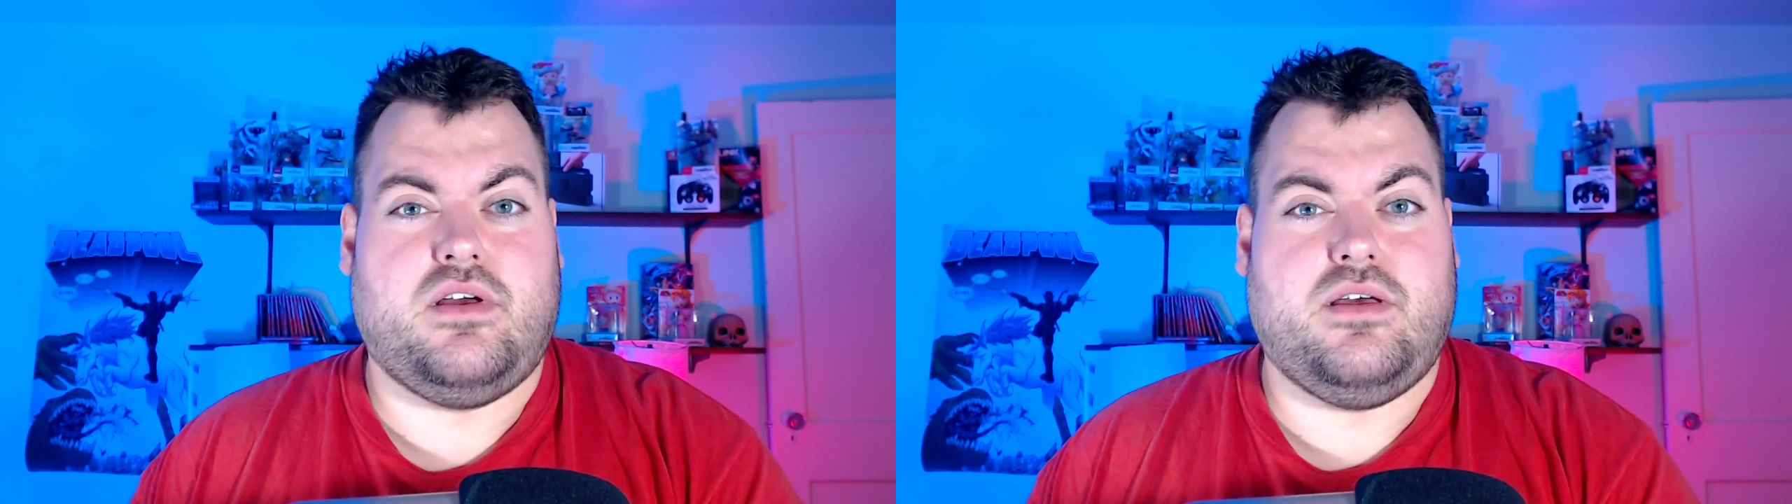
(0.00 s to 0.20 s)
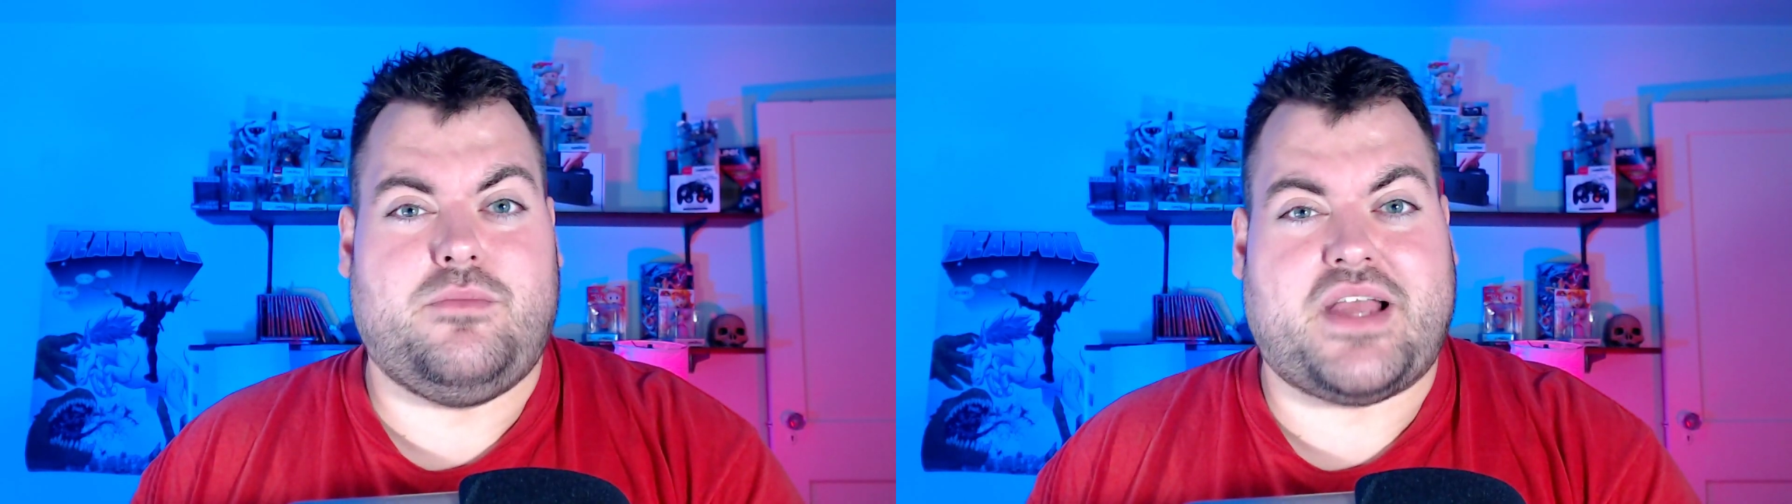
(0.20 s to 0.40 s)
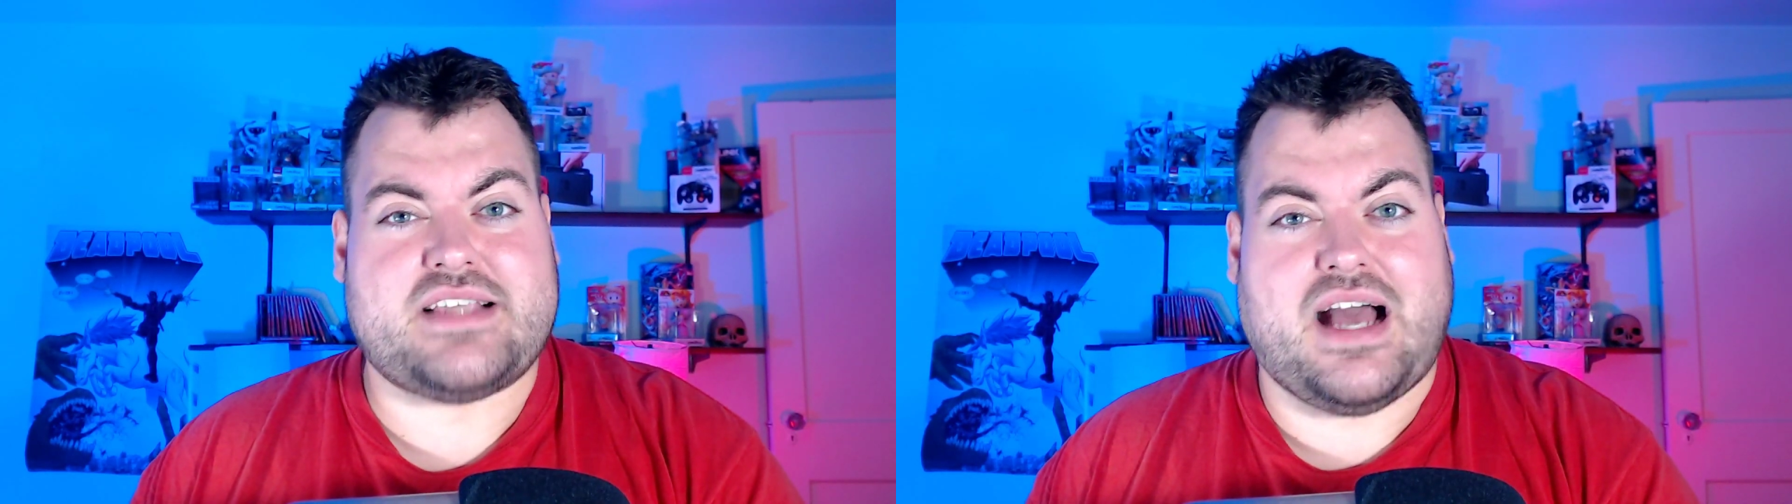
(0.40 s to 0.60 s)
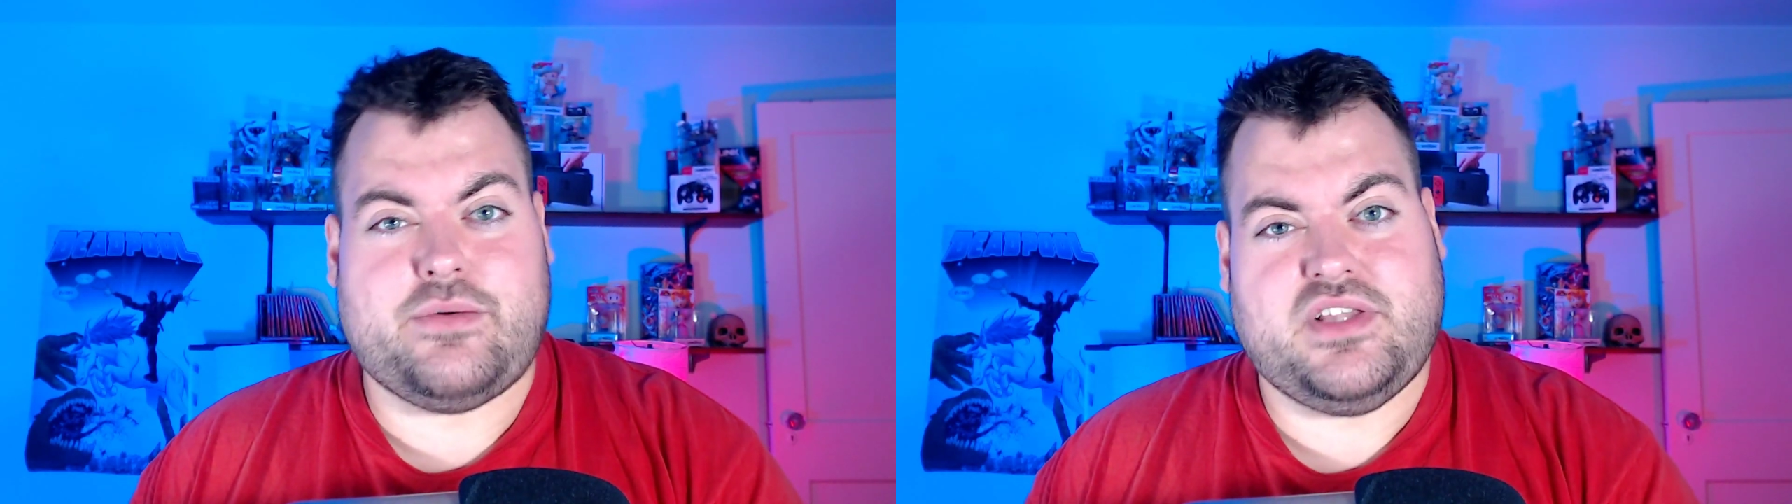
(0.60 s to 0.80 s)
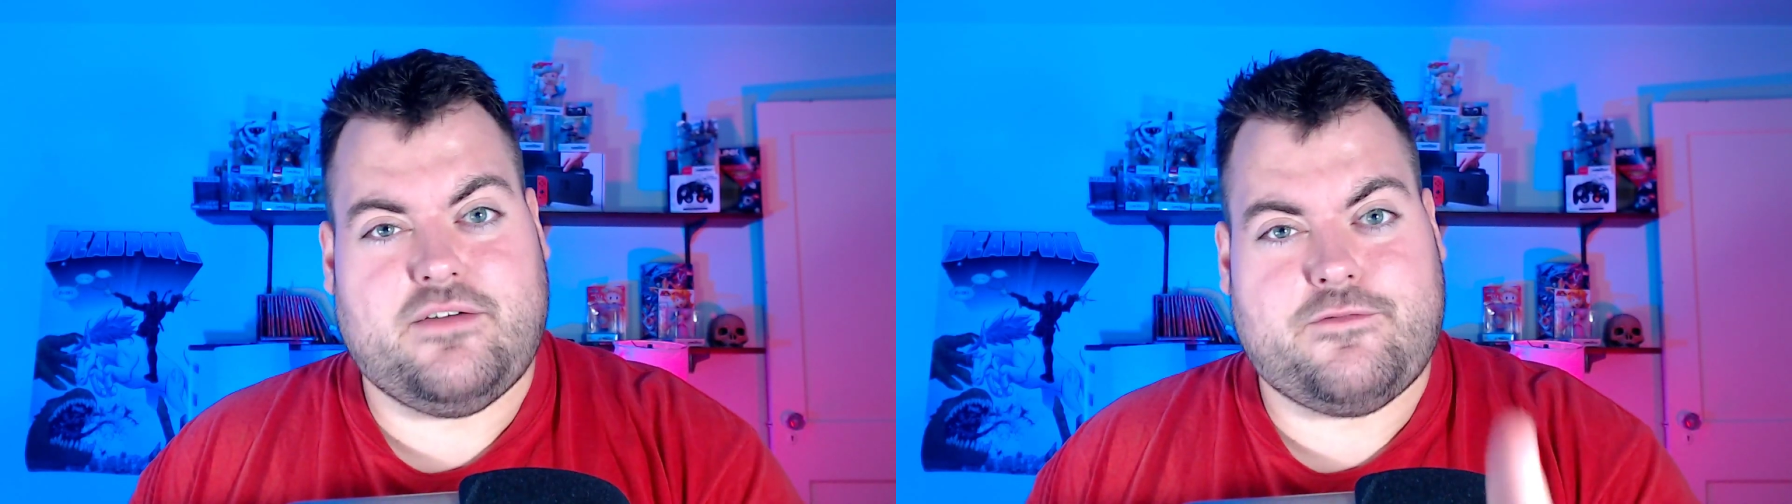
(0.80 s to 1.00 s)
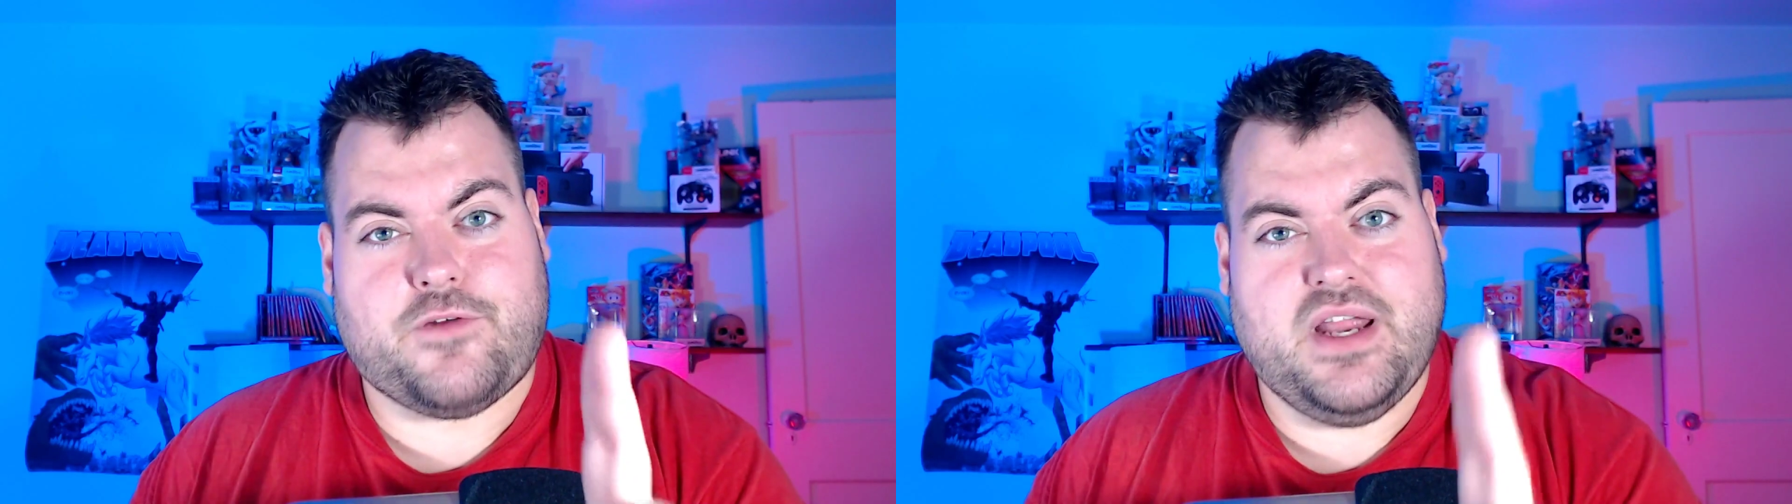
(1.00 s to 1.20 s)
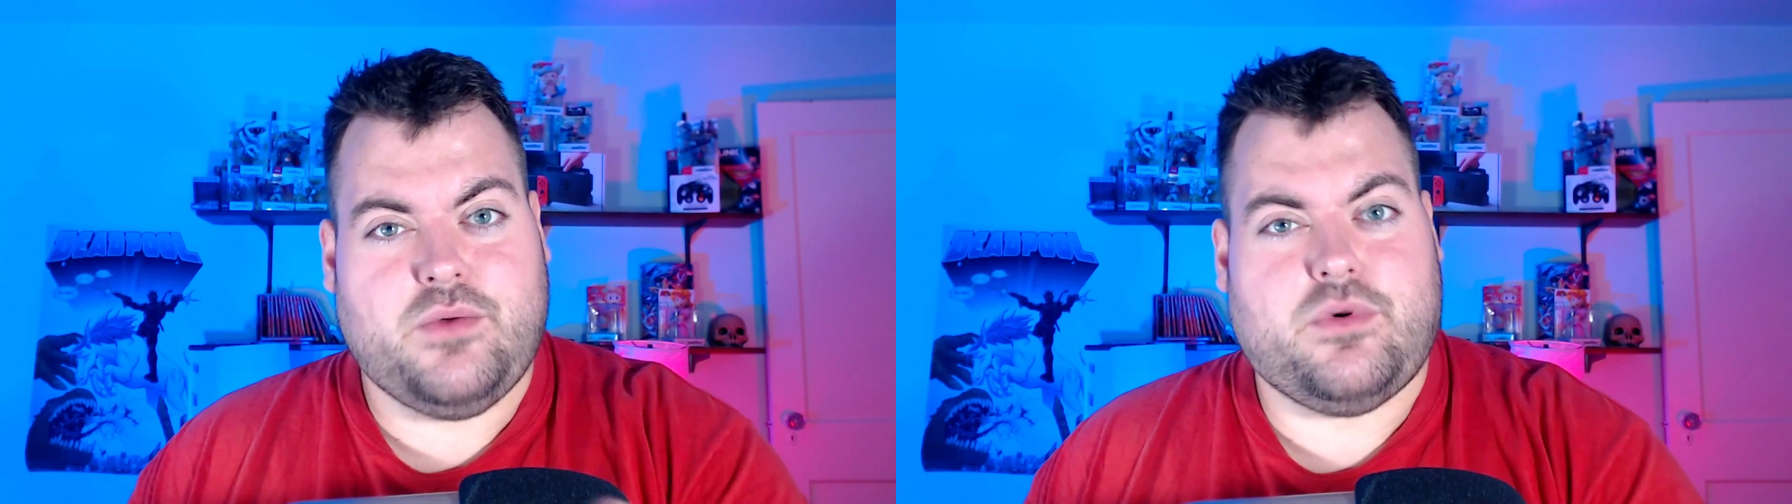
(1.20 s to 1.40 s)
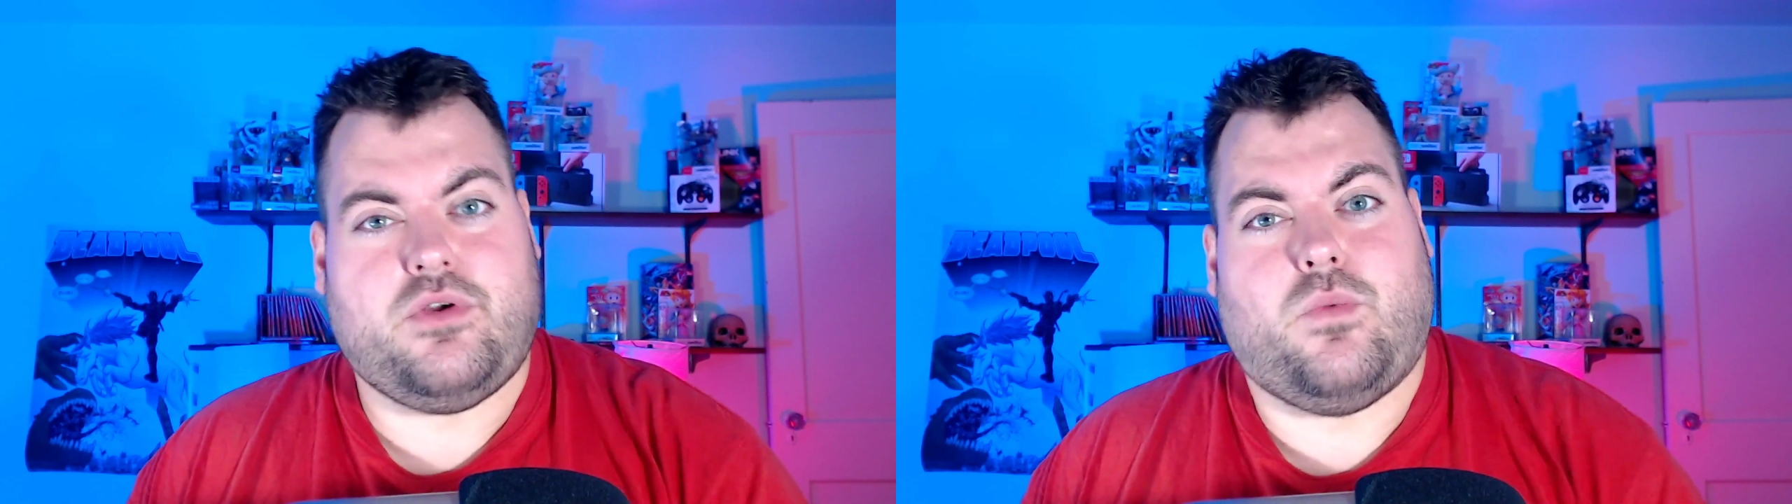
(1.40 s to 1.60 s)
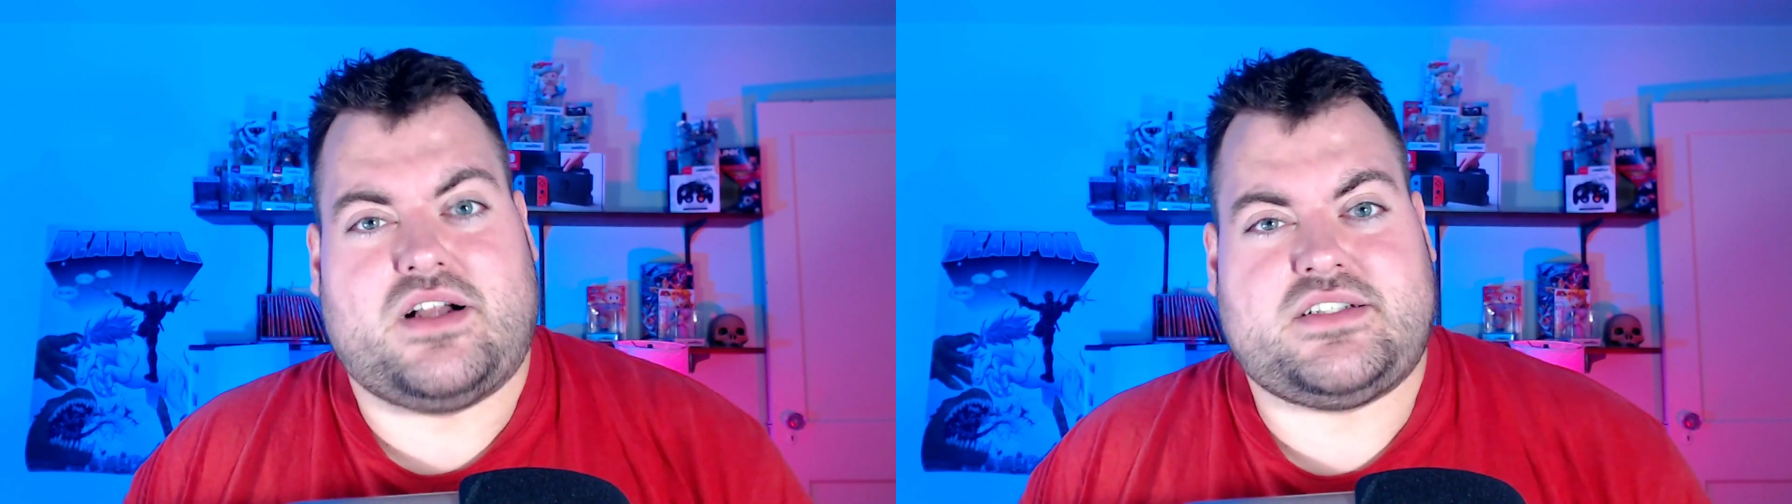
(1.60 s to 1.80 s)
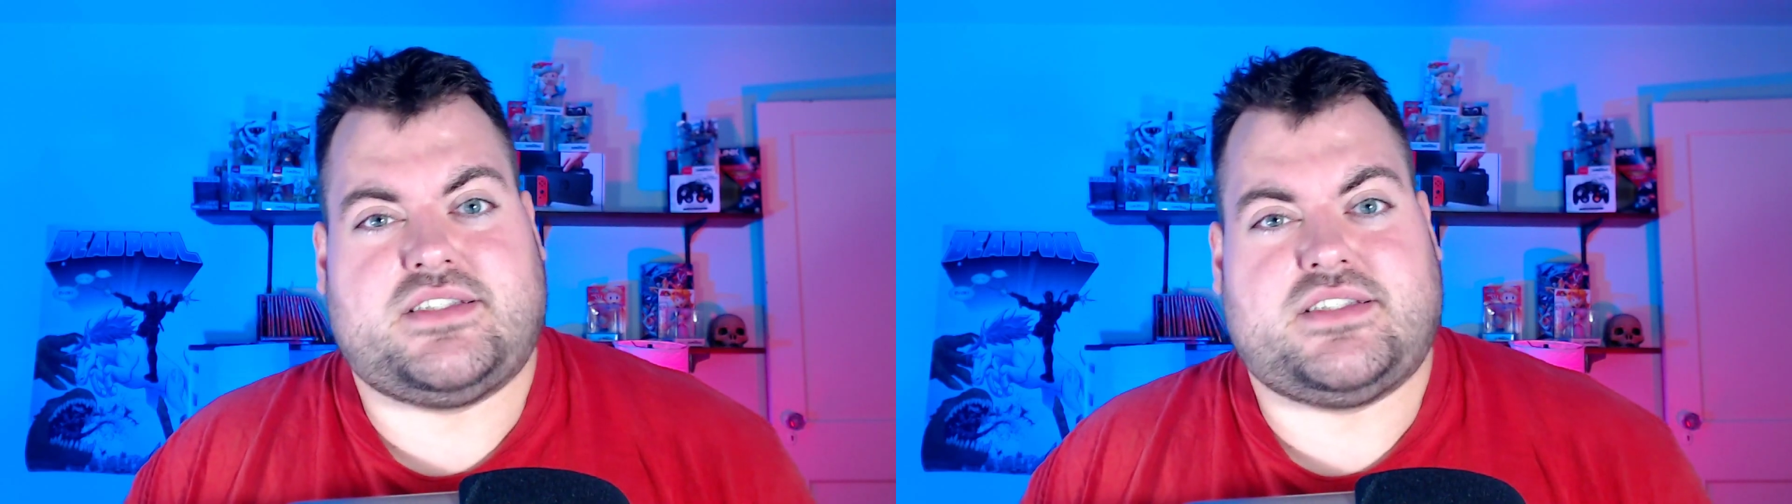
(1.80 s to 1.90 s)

Because I would love for anyone who watches